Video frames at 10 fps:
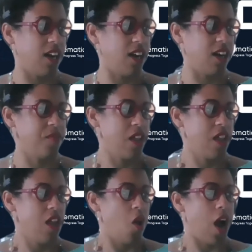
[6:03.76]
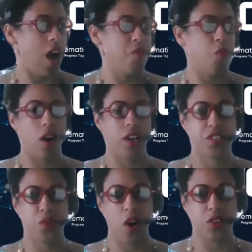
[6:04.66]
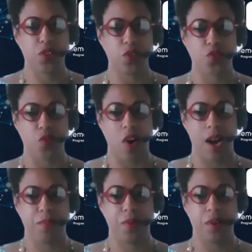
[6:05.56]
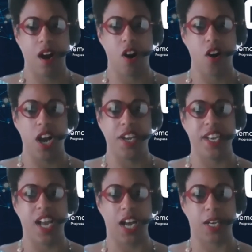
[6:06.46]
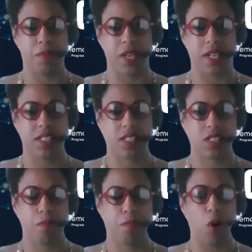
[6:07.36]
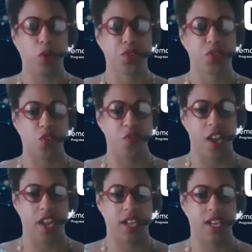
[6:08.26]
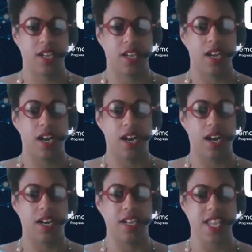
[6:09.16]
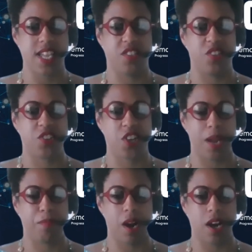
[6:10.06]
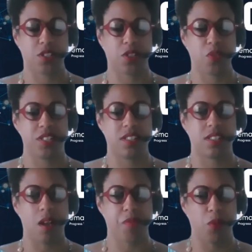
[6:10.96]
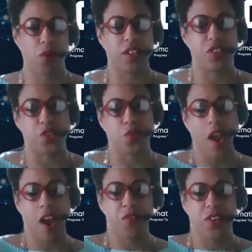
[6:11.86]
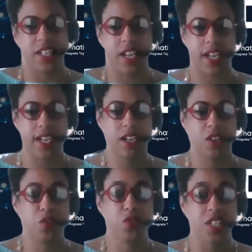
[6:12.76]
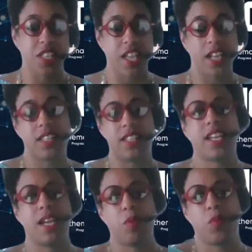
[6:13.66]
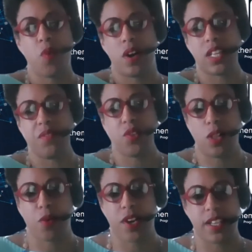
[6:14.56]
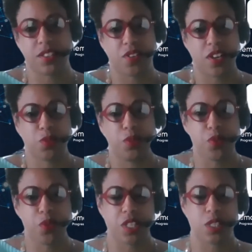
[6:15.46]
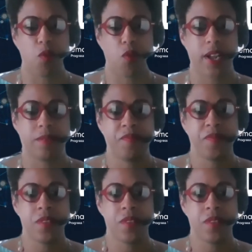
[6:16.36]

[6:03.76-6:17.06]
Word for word: I want to also drop our anonymous pulse survey uh, in the chat box. So this is something we're going to do every day, usually at the end of the day, but we wanted to give you all a break yesterday, so we'll do it this morning.